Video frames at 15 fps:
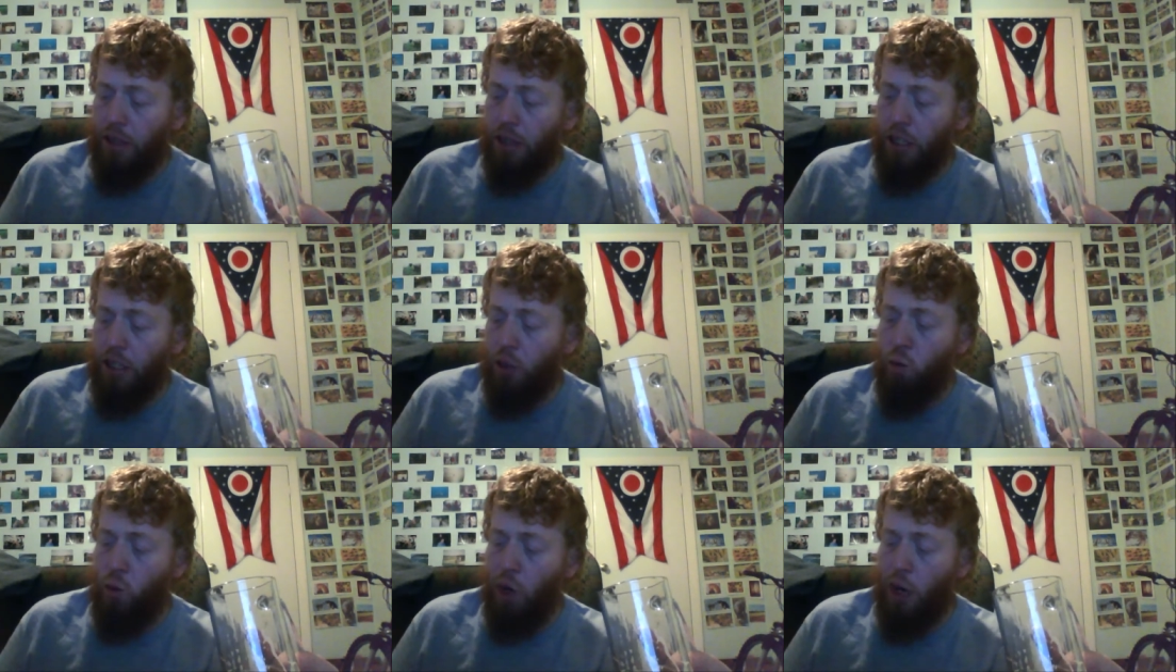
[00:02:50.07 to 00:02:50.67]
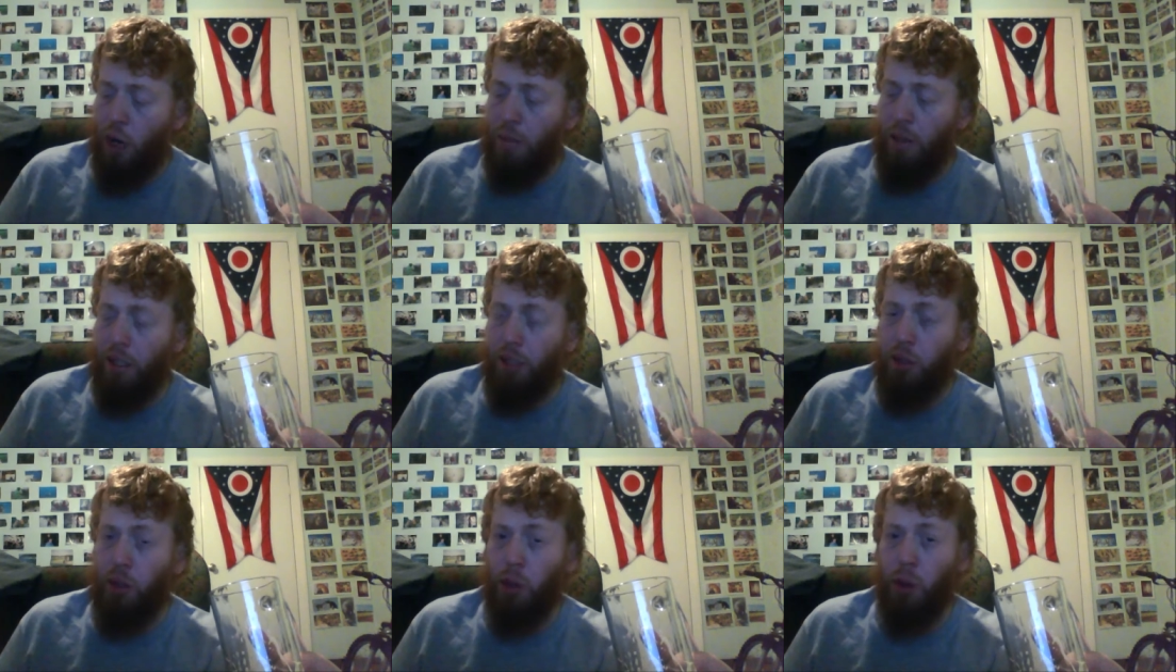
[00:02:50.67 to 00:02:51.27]
this Wiper
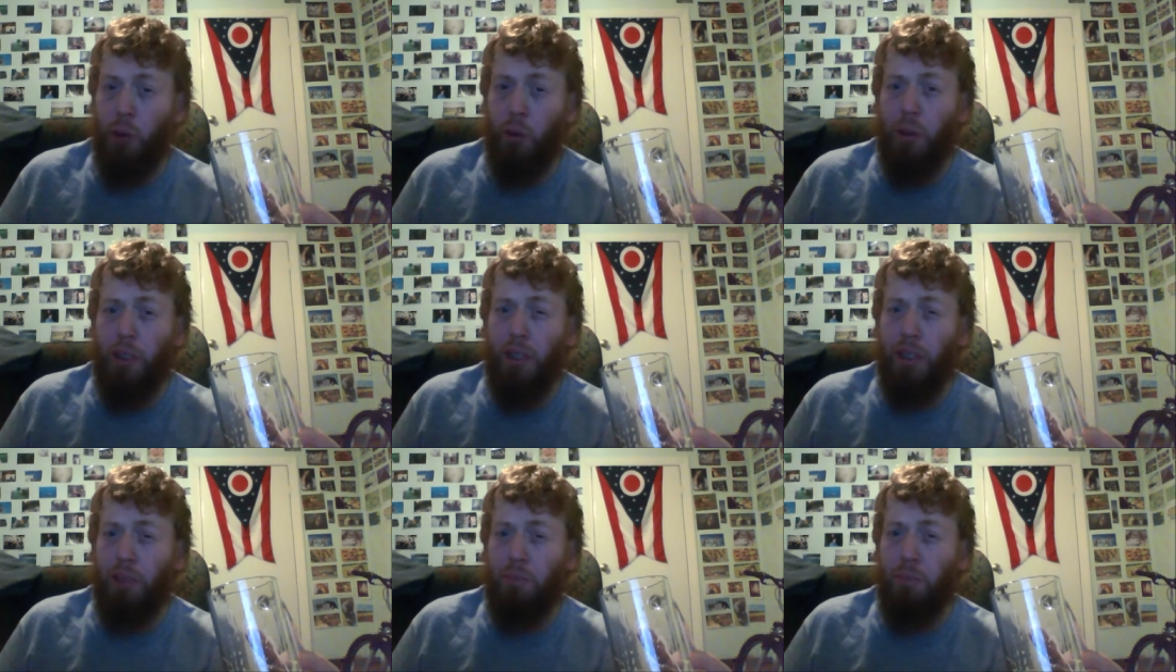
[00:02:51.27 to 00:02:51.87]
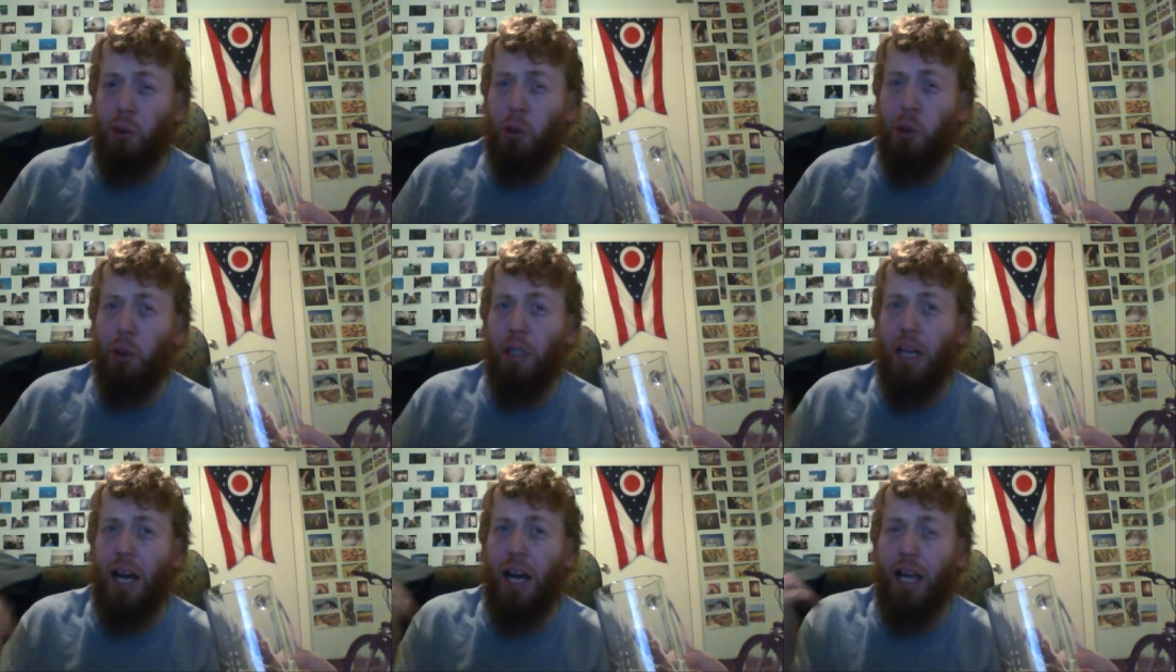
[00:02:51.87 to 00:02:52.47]
and True is brewed
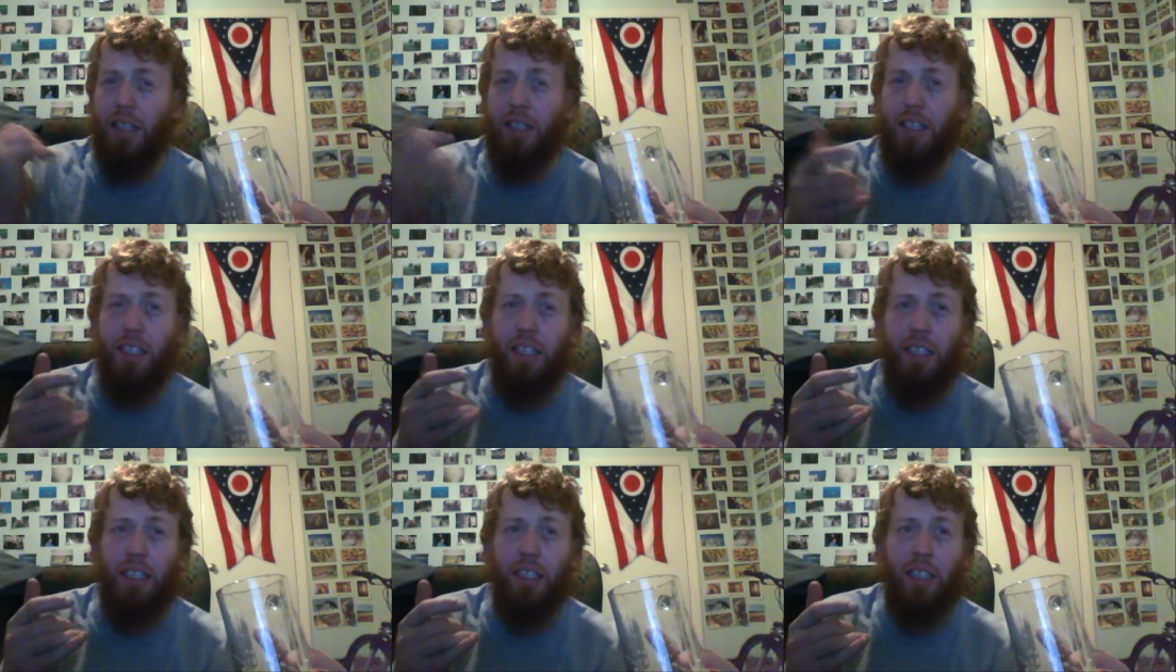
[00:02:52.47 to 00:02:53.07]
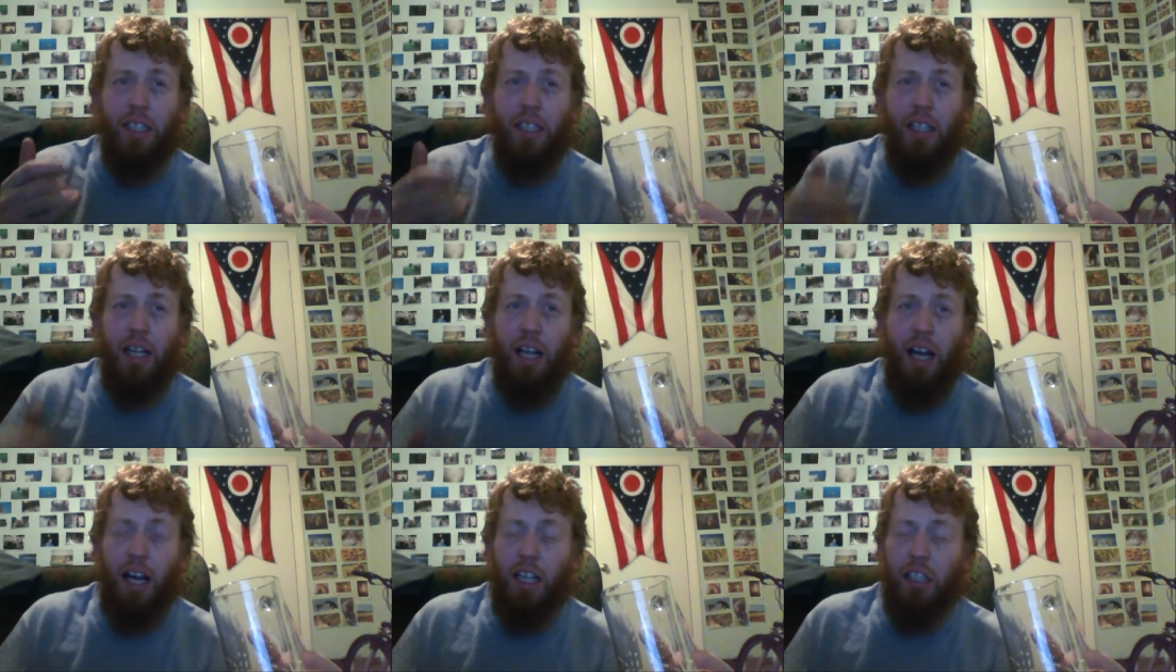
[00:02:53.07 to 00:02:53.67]
at the
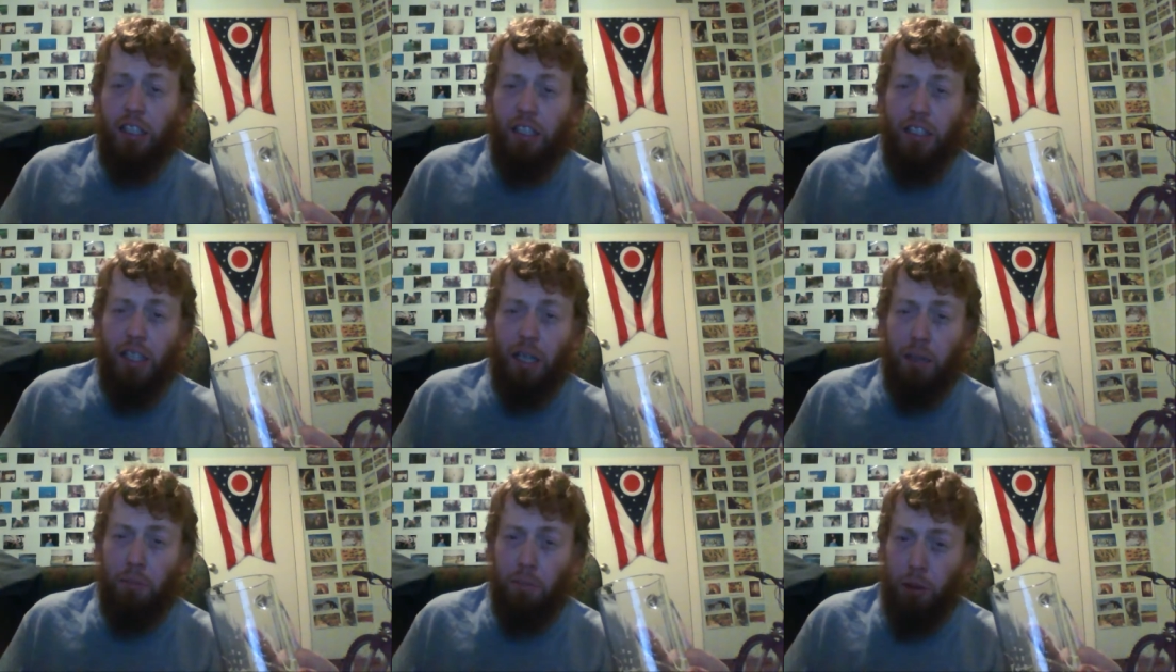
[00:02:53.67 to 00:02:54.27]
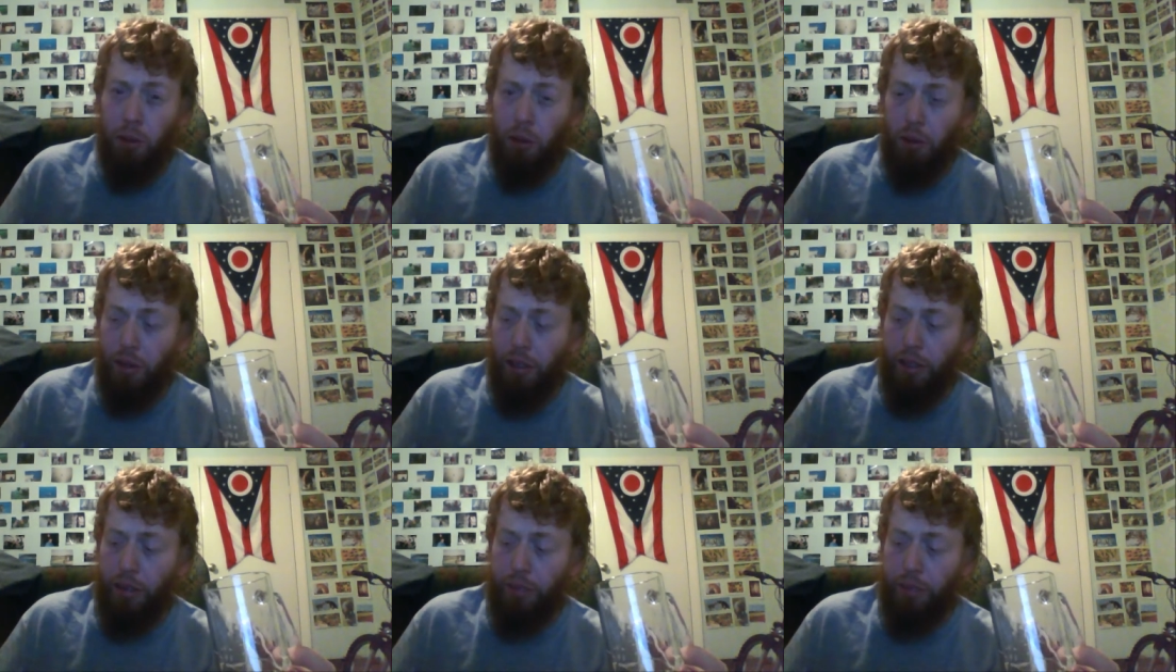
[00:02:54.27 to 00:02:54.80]
Ashley Down Brewery.